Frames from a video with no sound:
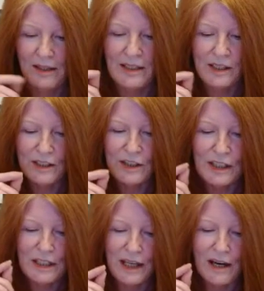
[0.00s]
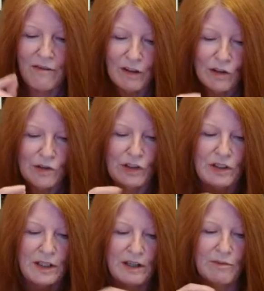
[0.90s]
This is the
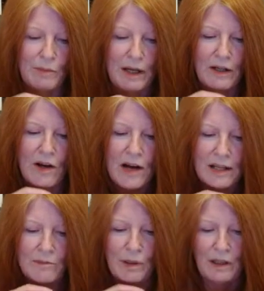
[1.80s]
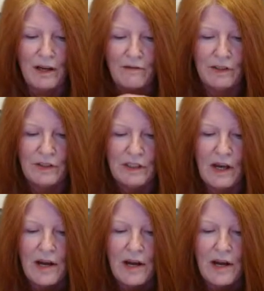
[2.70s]
evolution of mankind, beloveds.